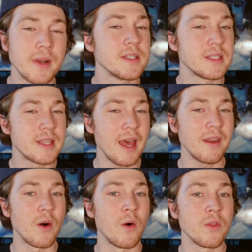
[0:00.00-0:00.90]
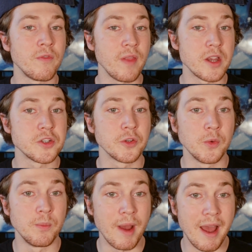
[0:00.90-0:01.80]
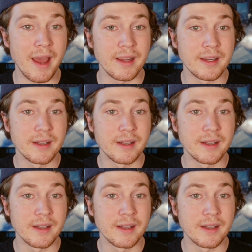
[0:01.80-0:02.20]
But instead, all the flesh grew back.